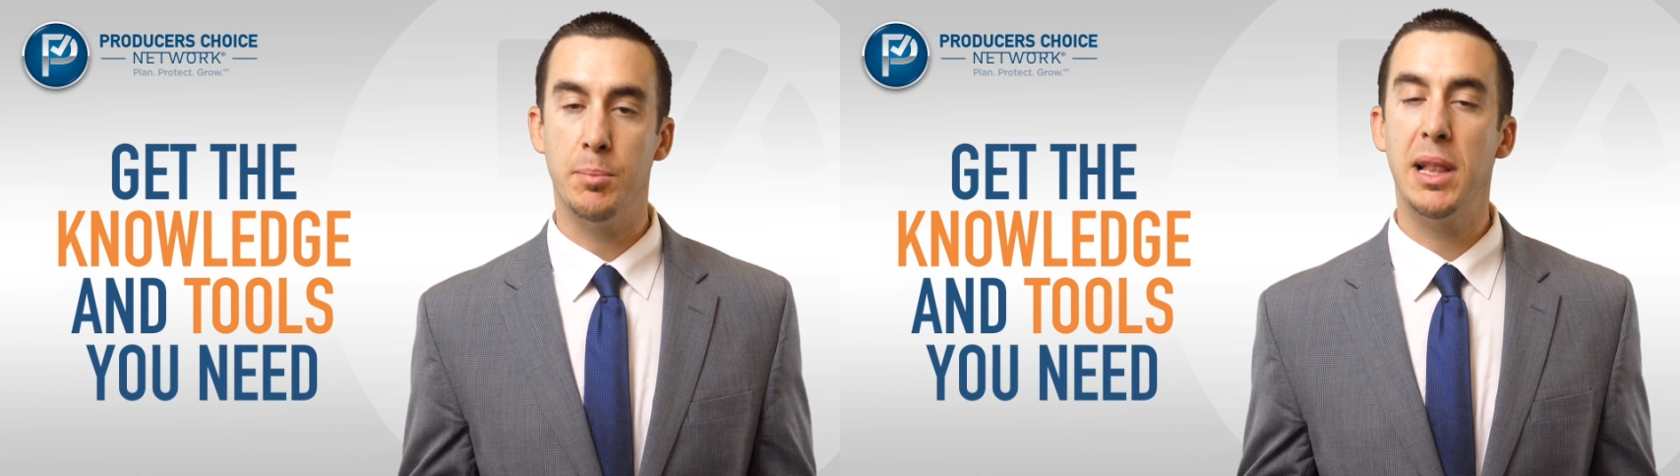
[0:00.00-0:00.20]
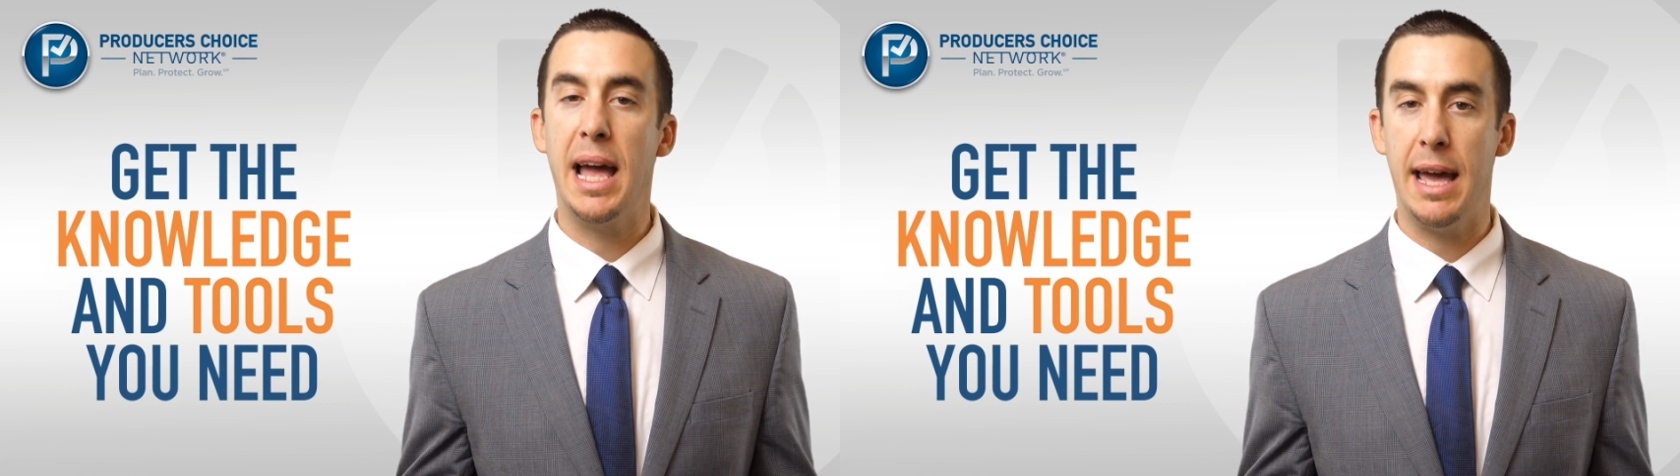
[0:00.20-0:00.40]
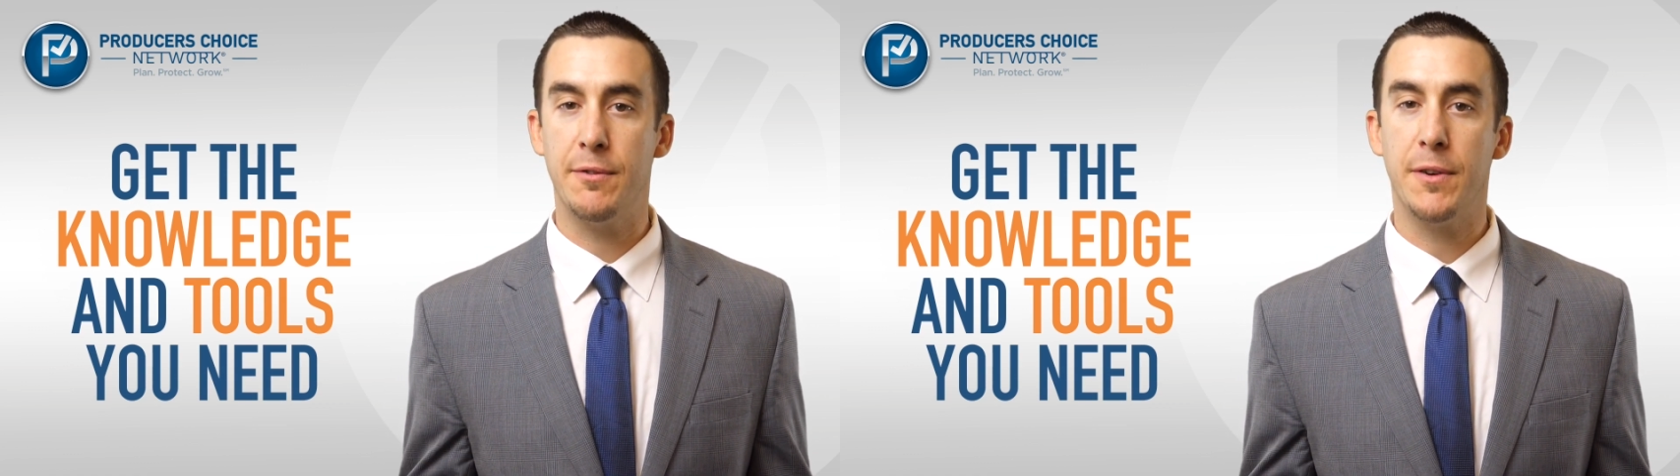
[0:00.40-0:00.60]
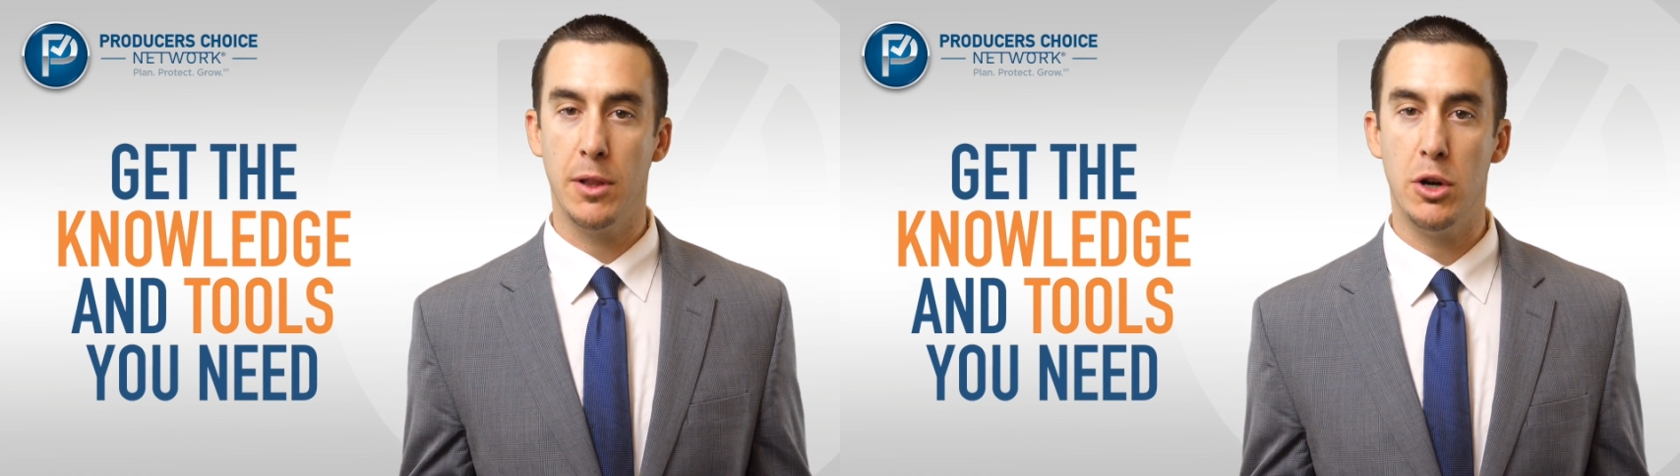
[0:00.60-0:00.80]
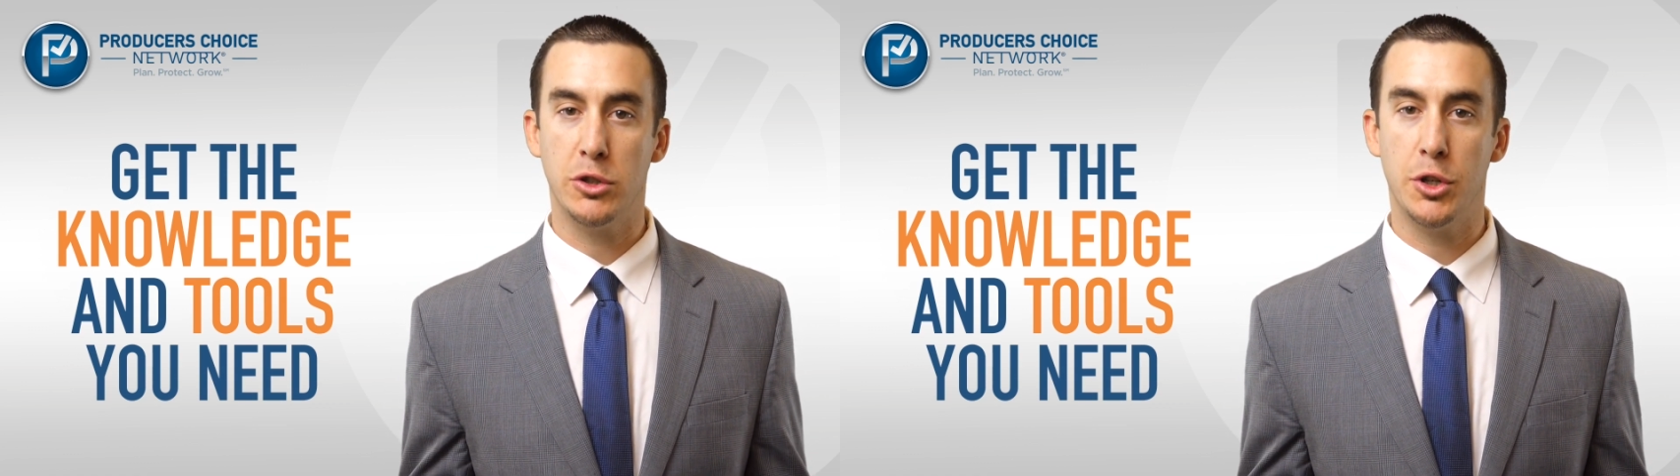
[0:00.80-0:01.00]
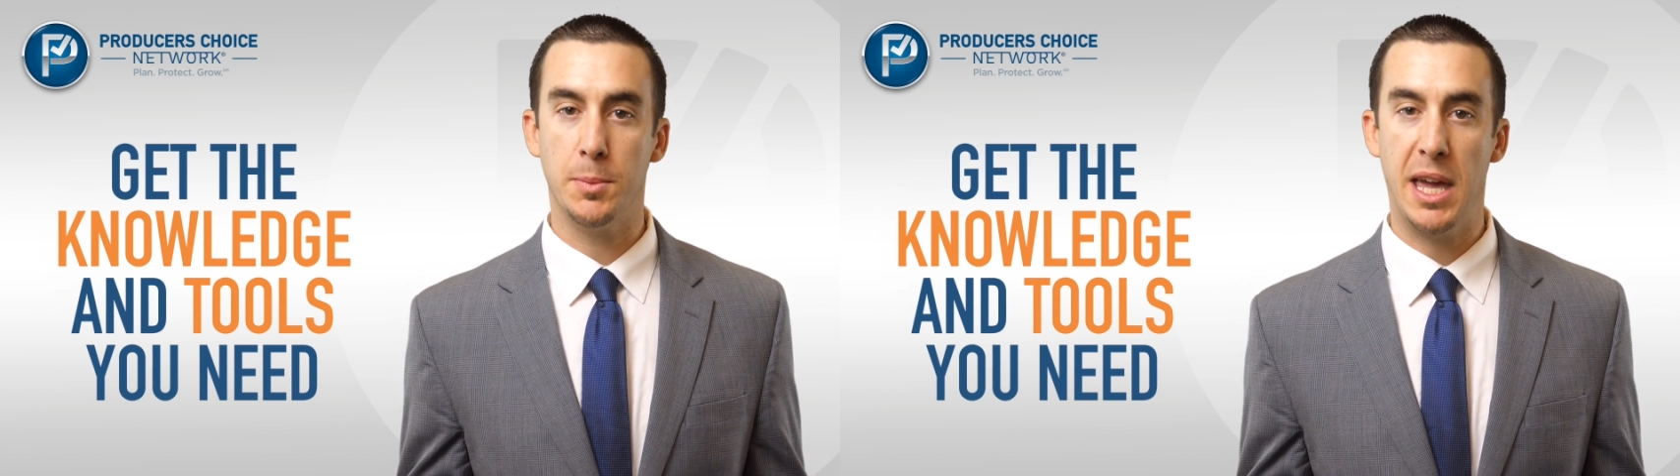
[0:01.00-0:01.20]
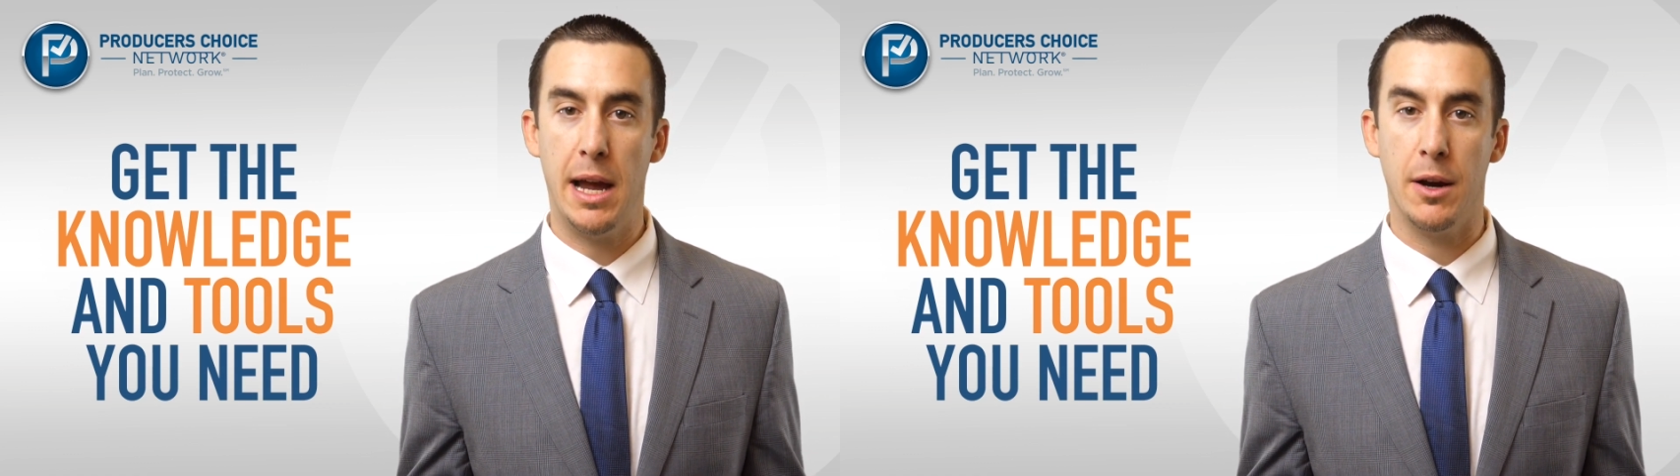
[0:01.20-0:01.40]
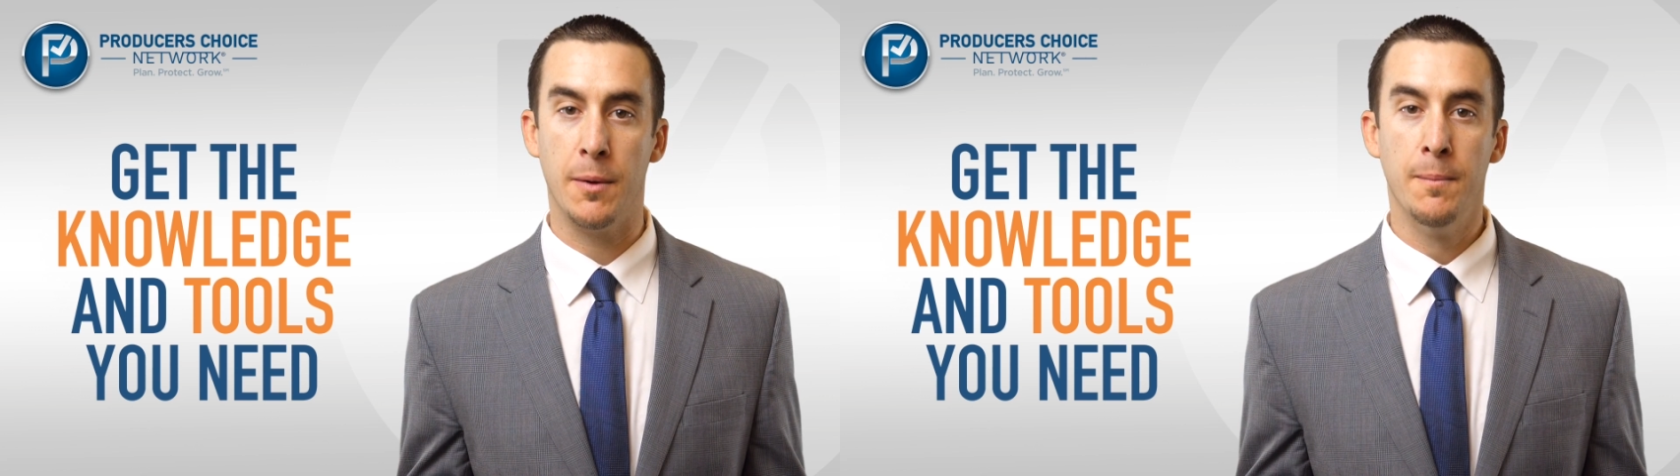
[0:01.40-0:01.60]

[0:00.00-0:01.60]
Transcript: plan for long-term care.